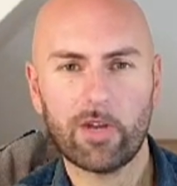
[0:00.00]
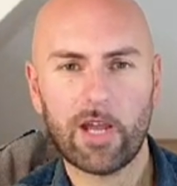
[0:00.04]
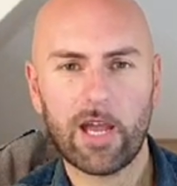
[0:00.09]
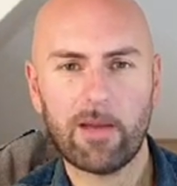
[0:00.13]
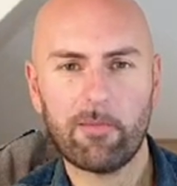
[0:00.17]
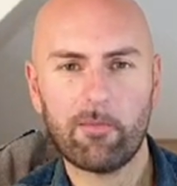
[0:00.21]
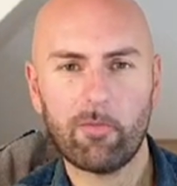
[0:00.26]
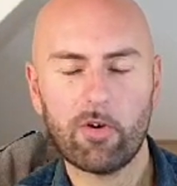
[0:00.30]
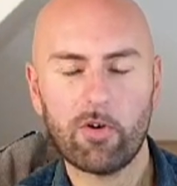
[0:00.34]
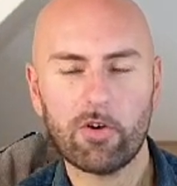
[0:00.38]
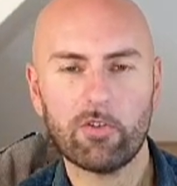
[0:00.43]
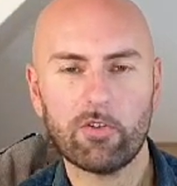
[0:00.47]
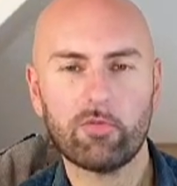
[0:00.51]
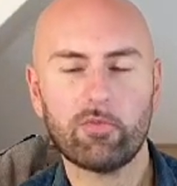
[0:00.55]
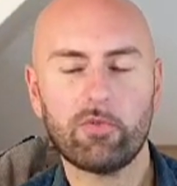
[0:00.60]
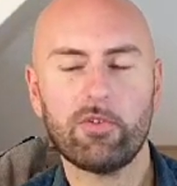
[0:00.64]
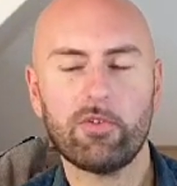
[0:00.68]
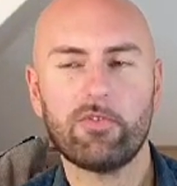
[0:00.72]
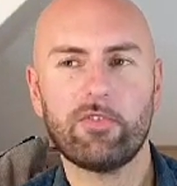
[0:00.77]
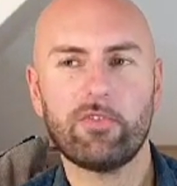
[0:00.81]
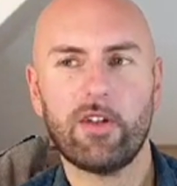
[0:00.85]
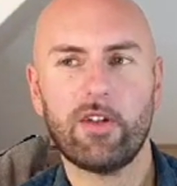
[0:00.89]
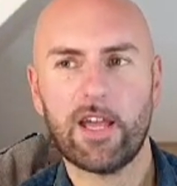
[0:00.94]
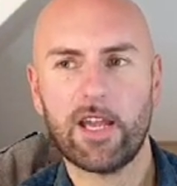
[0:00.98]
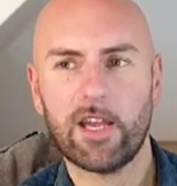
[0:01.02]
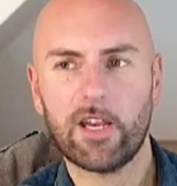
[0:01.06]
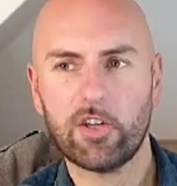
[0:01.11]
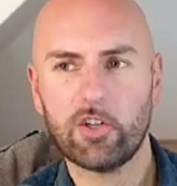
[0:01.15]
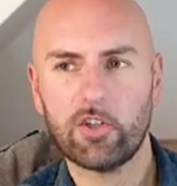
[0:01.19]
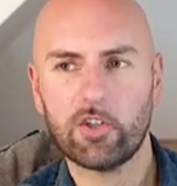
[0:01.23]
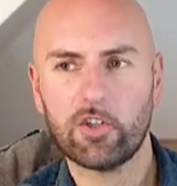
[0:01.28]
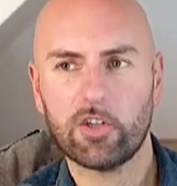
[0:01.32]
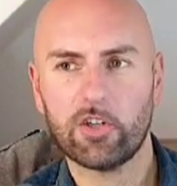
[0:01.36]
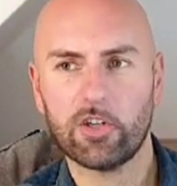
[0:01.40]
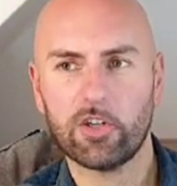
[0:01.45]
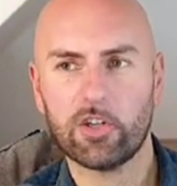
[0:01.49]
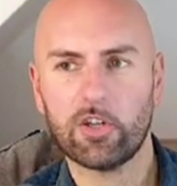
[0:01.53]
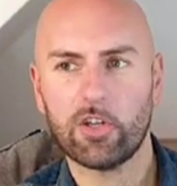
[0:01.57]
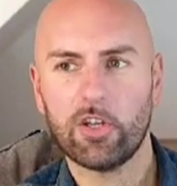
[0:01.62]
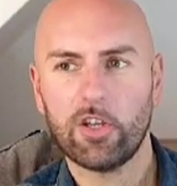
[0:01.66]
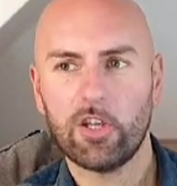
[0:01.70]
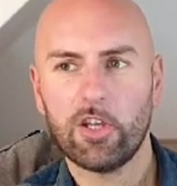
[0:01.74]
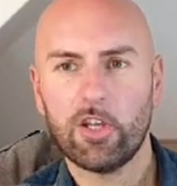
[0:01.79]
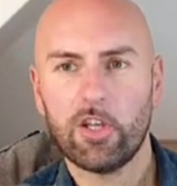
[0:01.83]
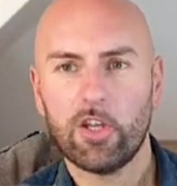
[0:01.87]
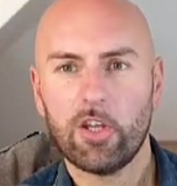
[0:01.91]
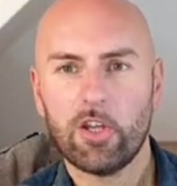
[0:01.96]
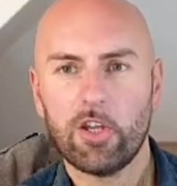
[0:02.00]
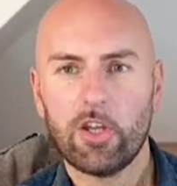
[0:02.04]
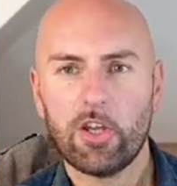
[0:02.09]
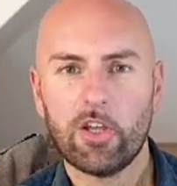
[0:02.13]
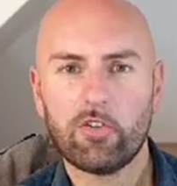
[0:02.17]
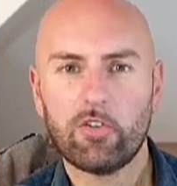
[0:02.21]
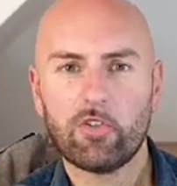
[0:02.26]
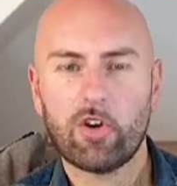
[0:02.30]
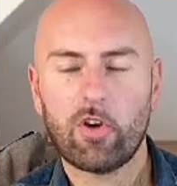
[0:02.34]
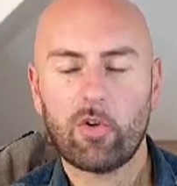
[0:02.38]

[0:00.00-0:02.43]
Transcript: Amouage Reflection has